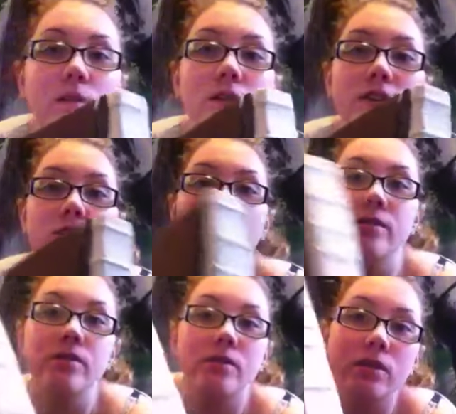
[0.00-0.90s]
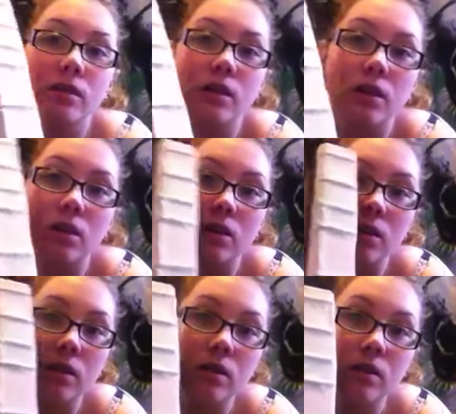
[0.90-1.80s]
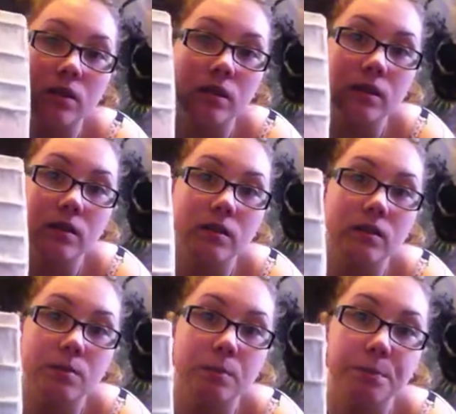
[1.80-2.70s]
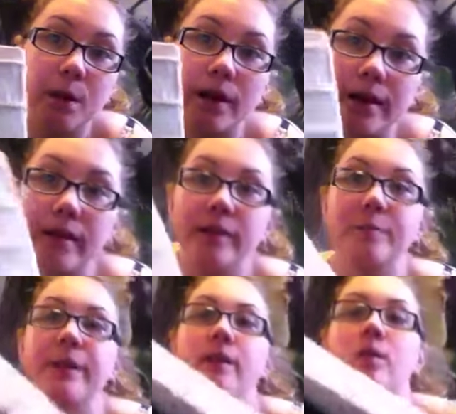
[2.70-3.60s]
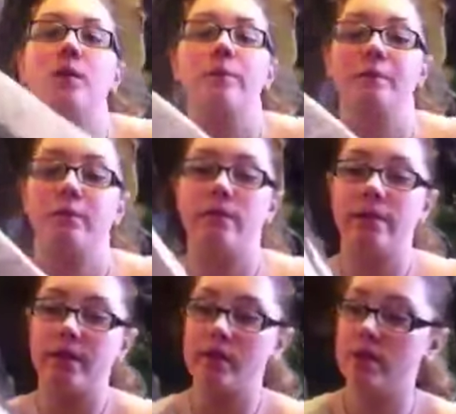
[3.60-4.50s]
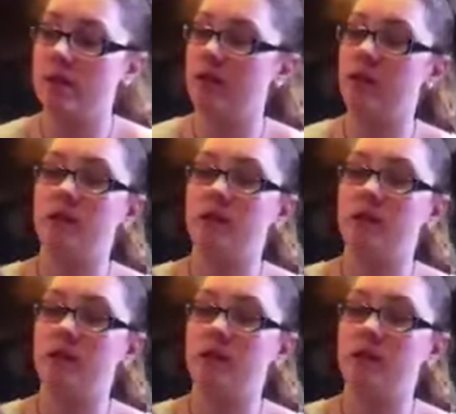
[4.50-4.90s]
ridges along the spine to make it look a bit more authentic.